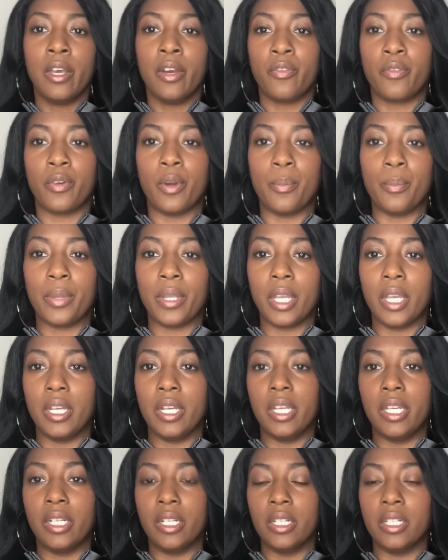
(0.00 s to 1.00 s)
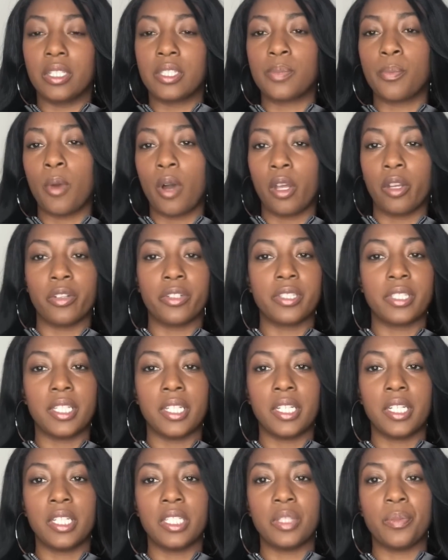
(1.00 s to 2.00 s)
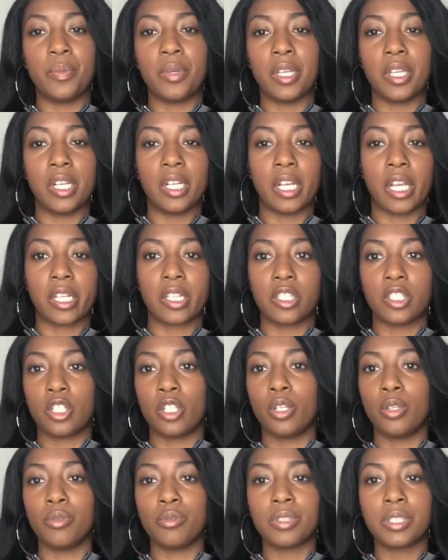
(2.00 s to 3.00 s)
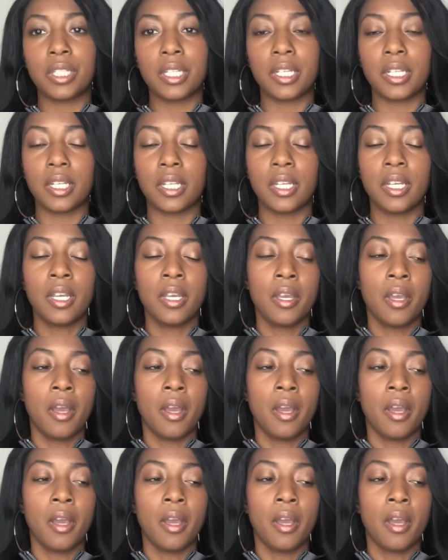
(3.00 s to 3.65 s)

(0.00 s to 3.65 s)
from being in a smaller city to being in like this huge city.